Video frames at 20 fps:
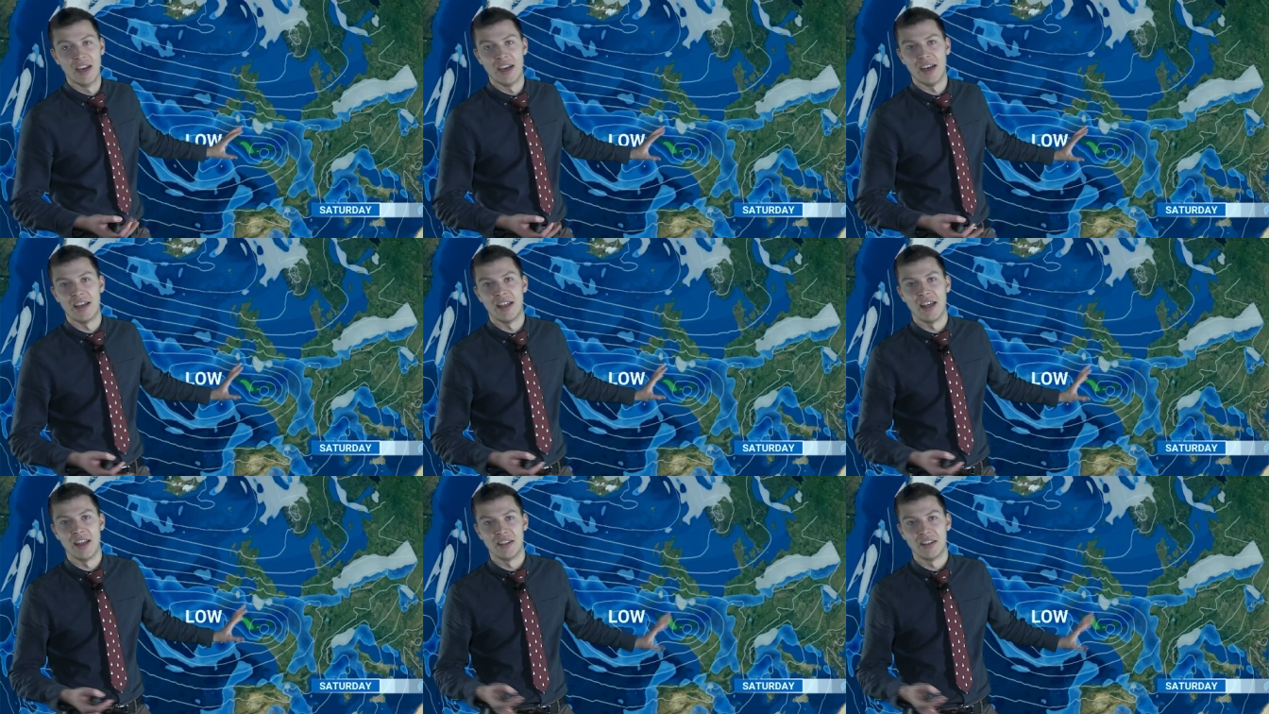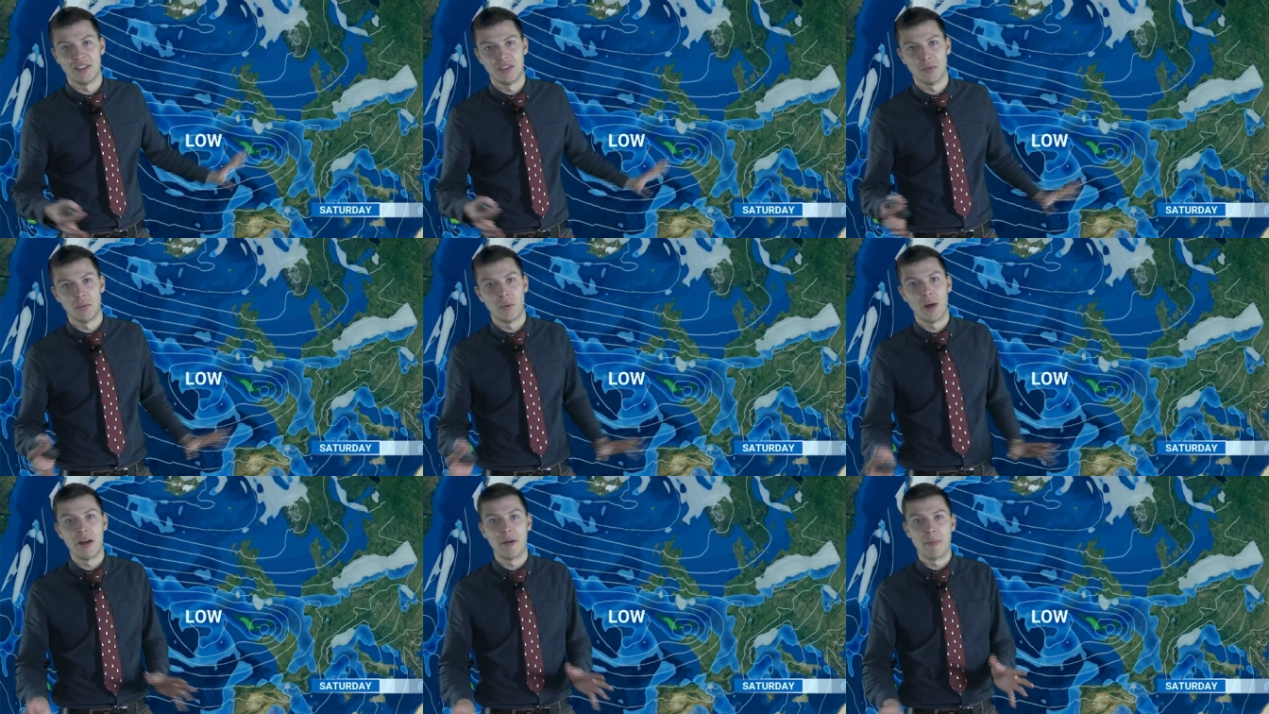and
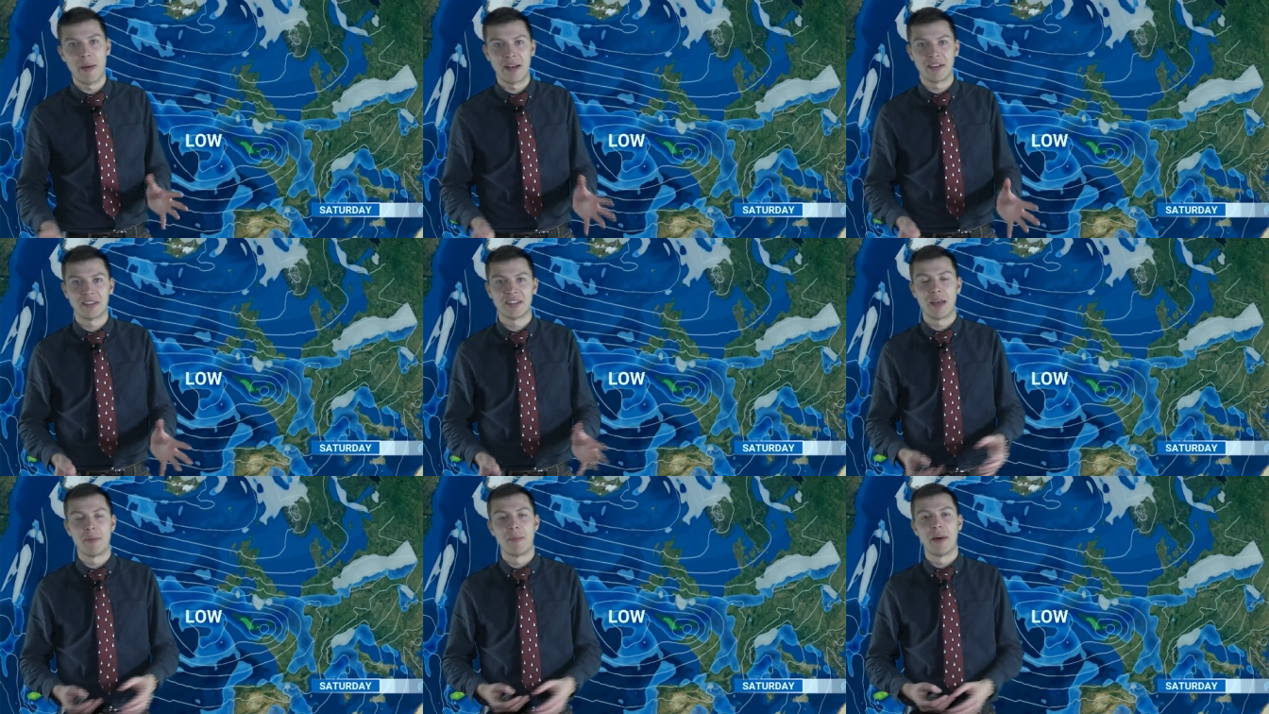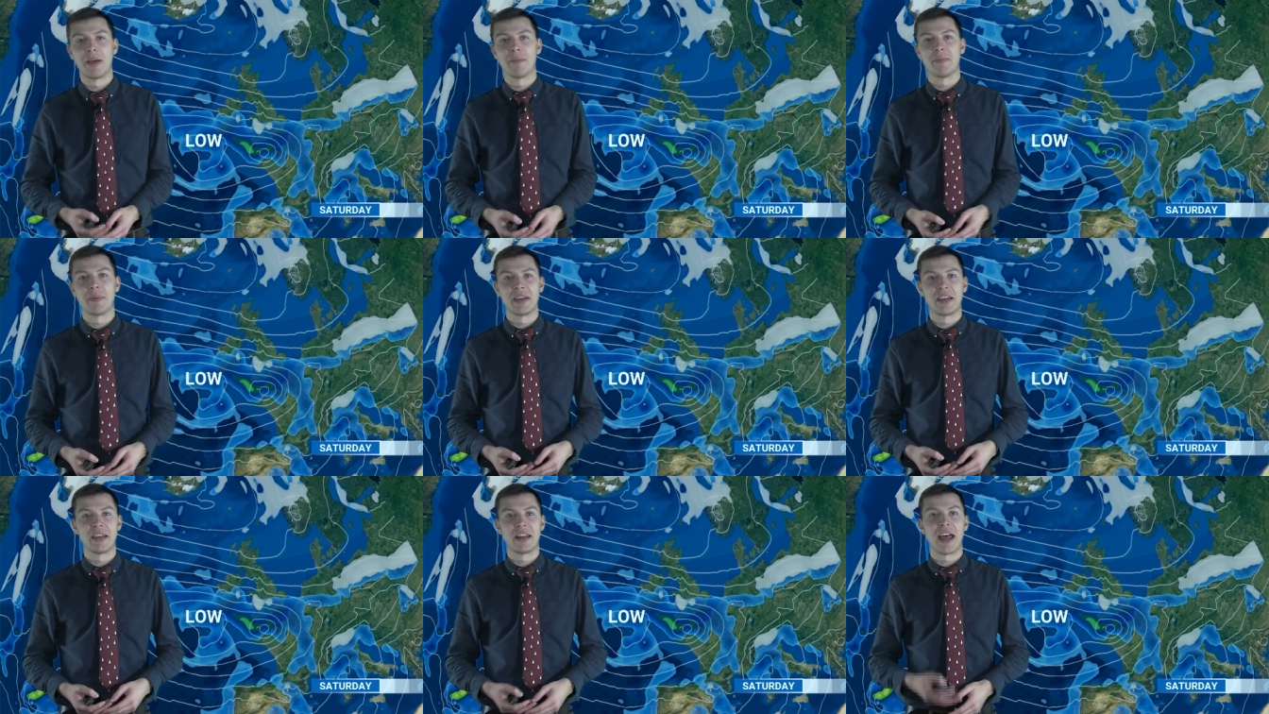to whereabouts that
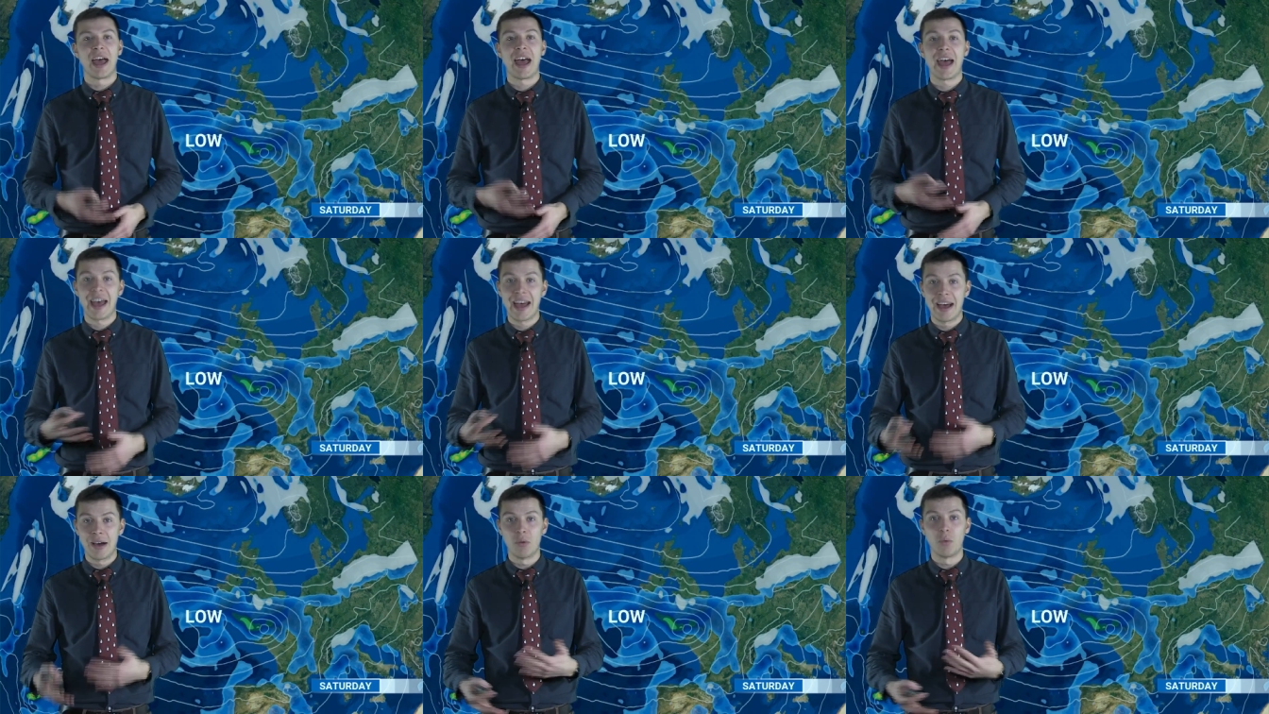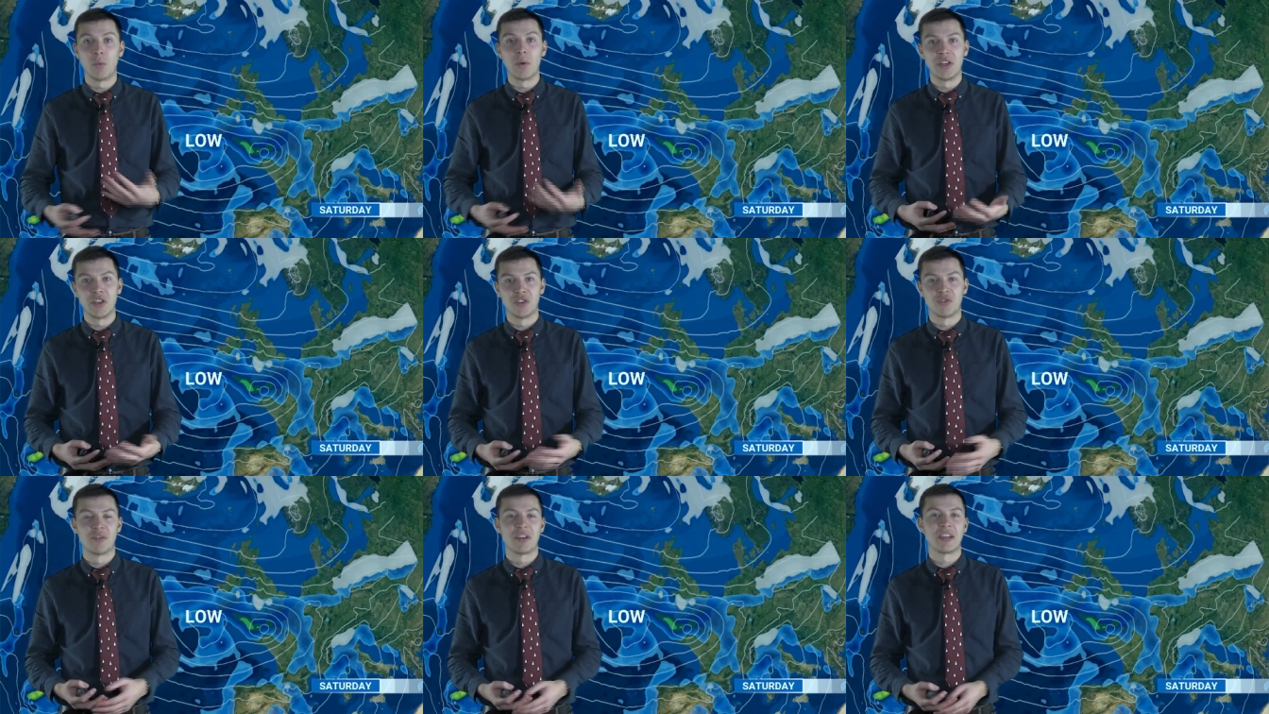might be and how
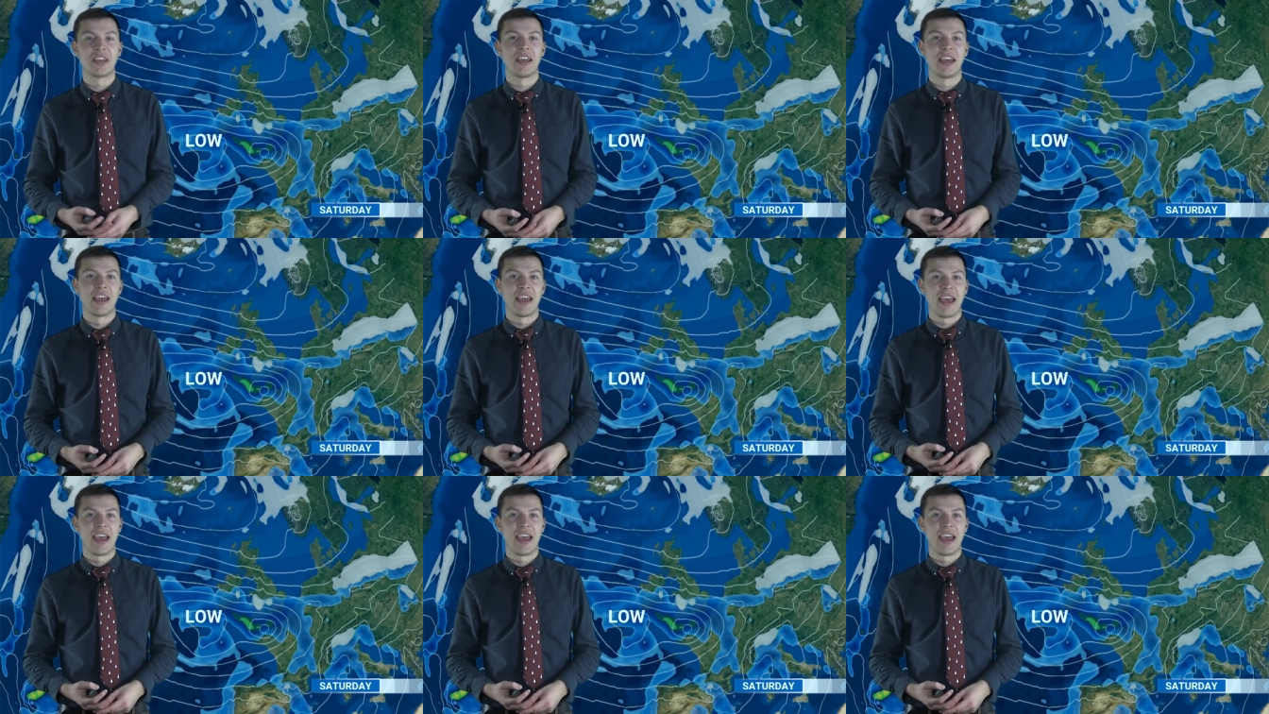wintry